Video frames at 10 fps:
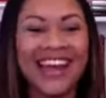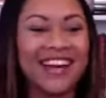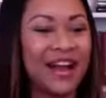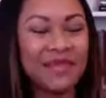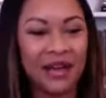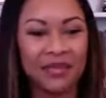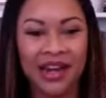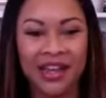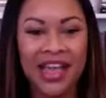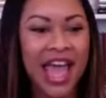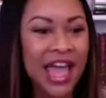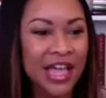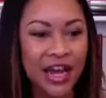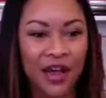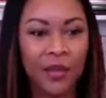here. I'm, I'm, mm-hmm. gonna,
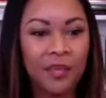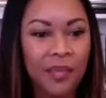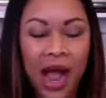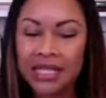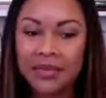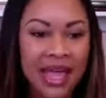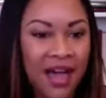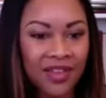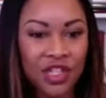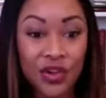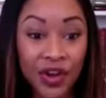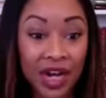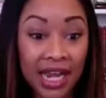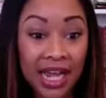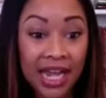you know, possibly have a
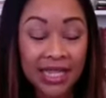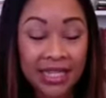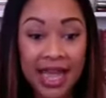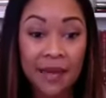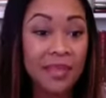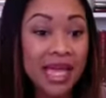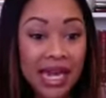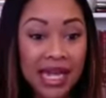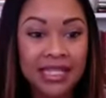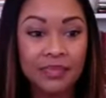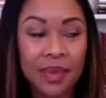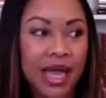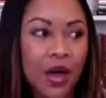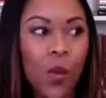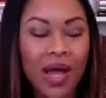screening and set meetings, but
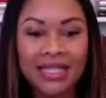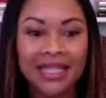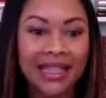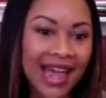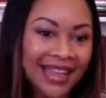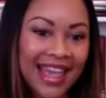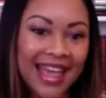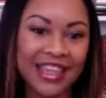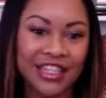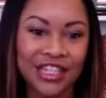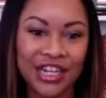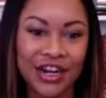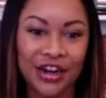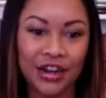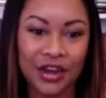it wasn't like that this year.
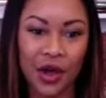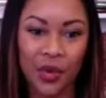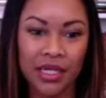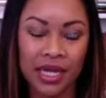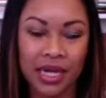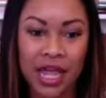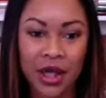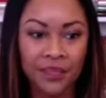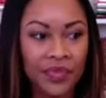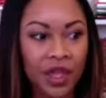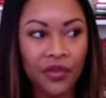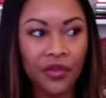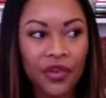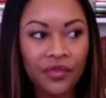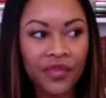You know, we did a few
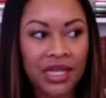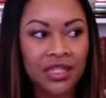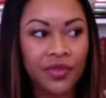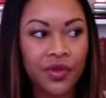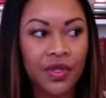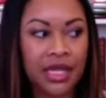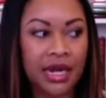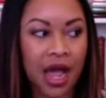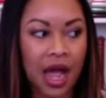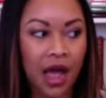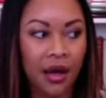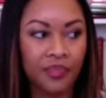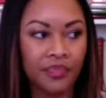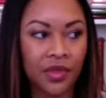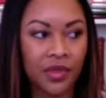film festivals, and um,
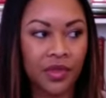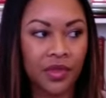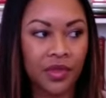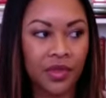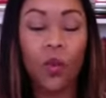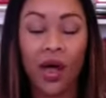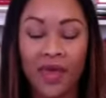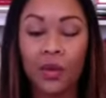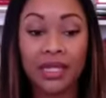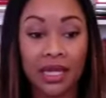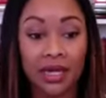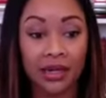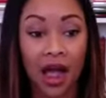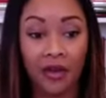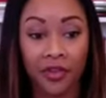well, the one that we did in
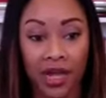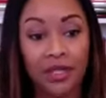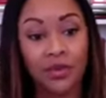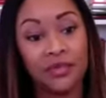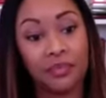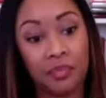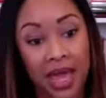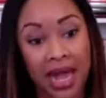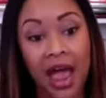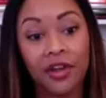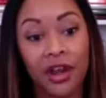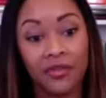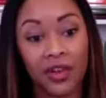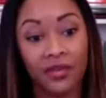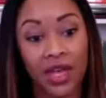Cannes France, it was the Pan African Film
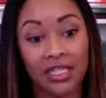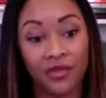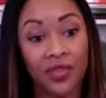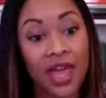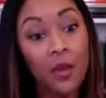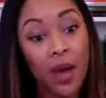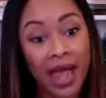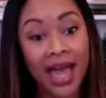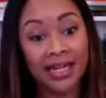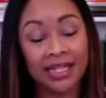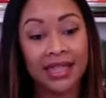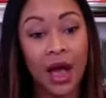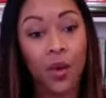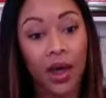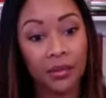Festival. They went ahead and did that
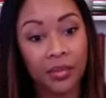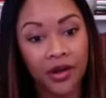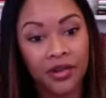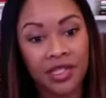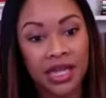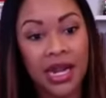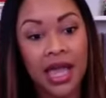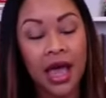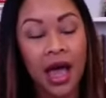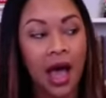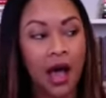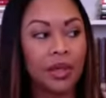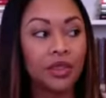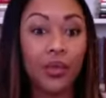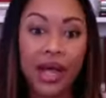one in person, um, but the
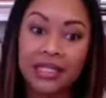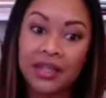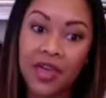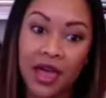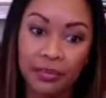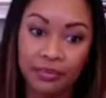rest of them